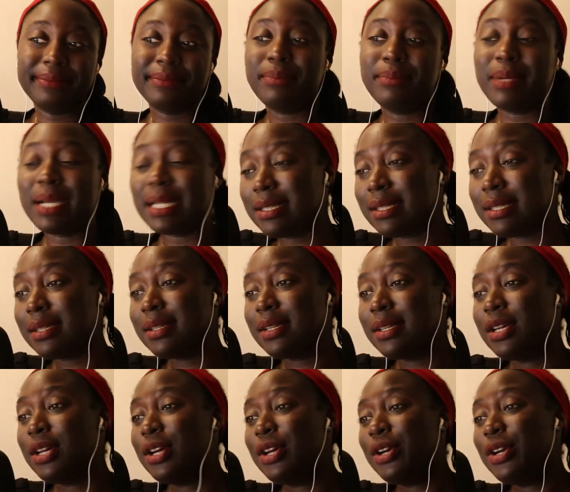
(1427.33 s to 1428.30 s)
But
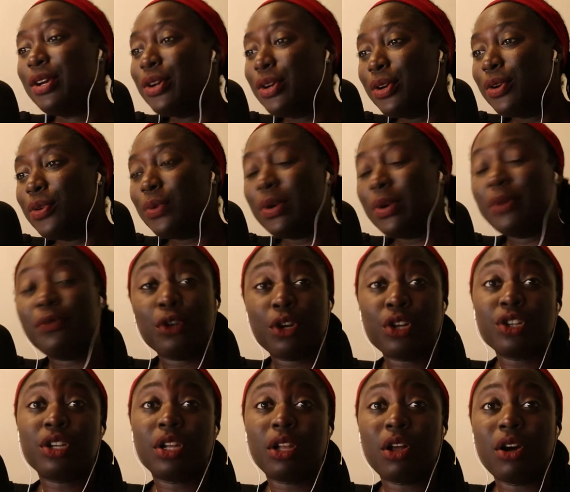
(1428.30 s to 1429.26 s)
we've
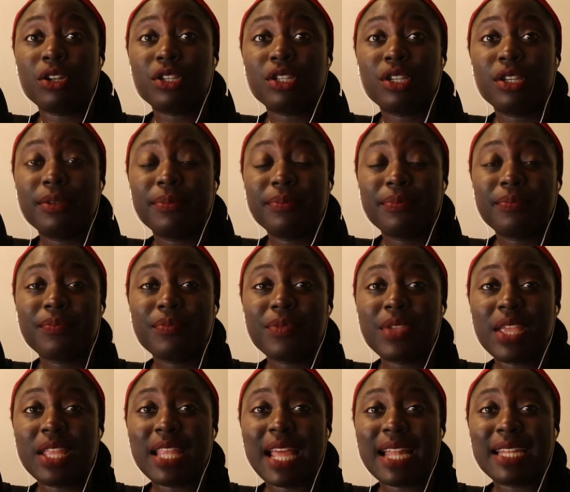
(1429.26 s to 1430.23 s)
learned a lot,
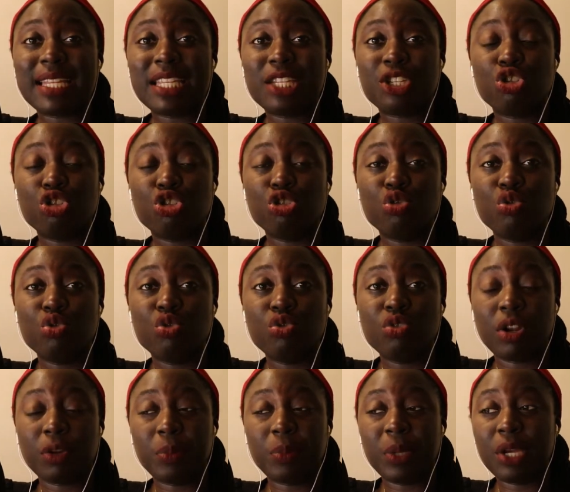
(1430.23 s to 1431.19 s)
and that is to
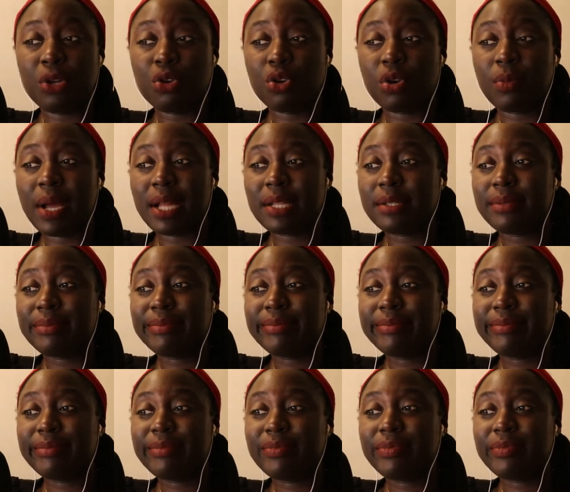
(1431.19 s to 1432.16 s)
not be a doormat
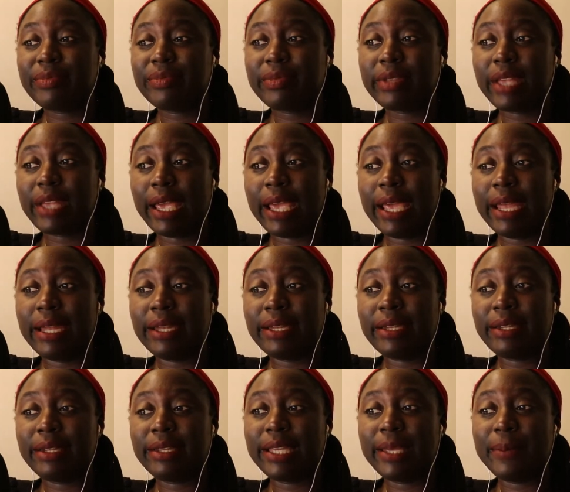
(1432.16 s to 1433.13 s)

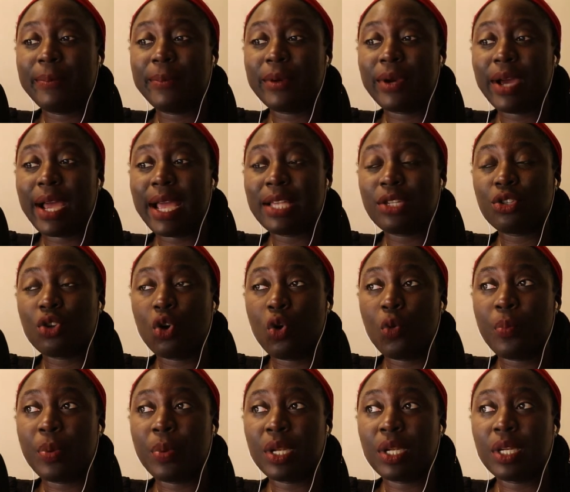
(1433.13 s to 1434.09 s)
and keep your eyes
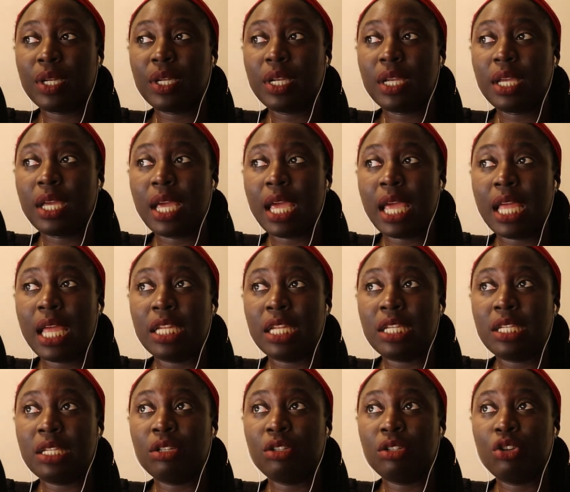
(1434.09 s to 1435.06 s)
open
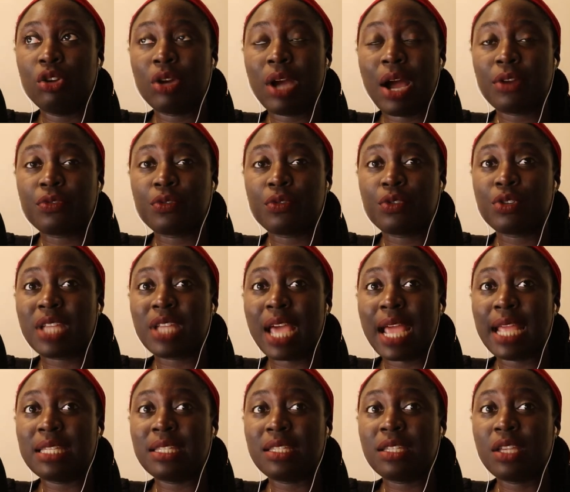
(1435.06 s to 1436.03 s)
and look out for
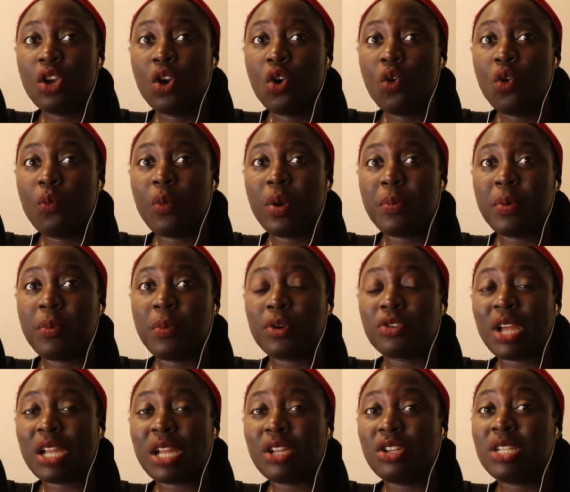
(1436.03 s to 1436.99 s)
signs when people are
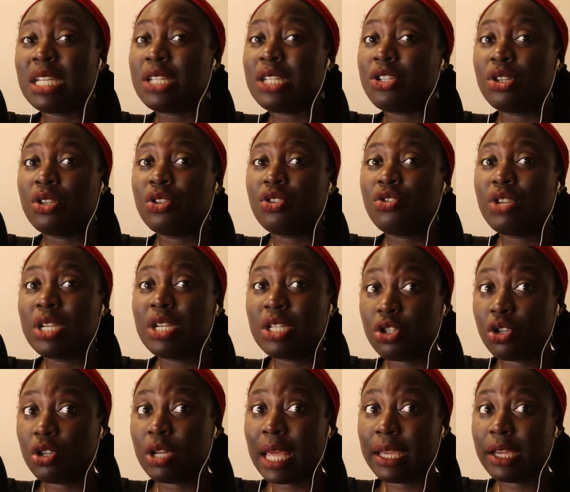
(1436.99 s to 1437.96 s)
trying to treat
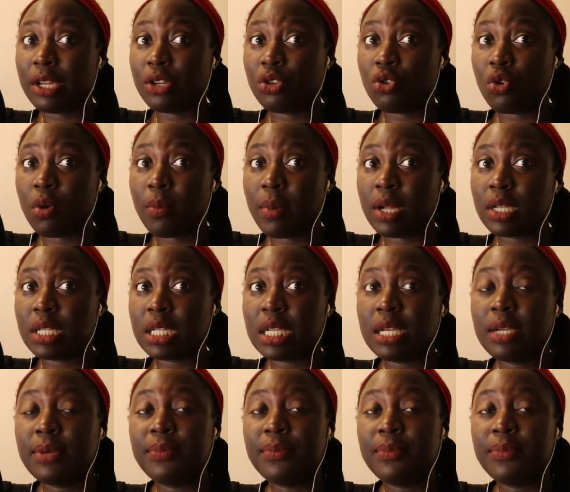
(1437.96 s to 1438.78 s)
you like a doormat.